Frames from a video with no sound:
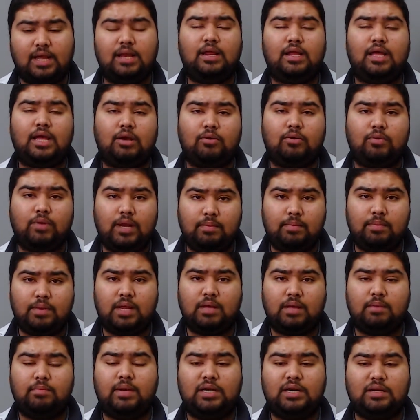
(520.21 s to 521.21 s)
and
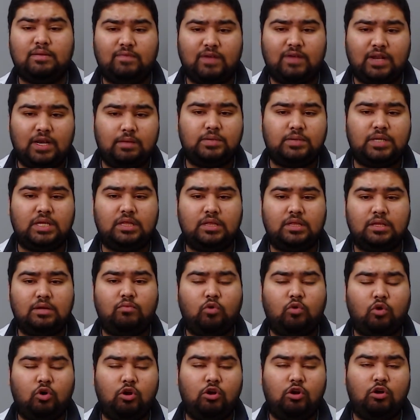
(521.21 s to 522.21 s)
equilibrium are developed in the
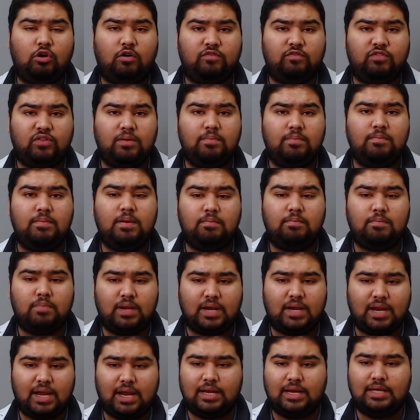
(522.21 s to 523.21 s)
wall of the
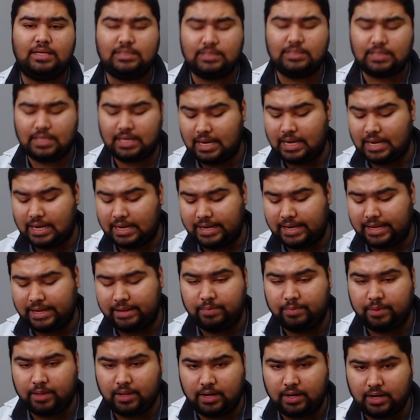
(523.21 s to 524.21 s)
membranous
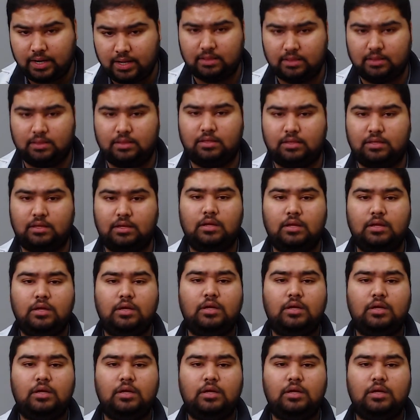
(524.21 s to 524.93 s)
labyrinth.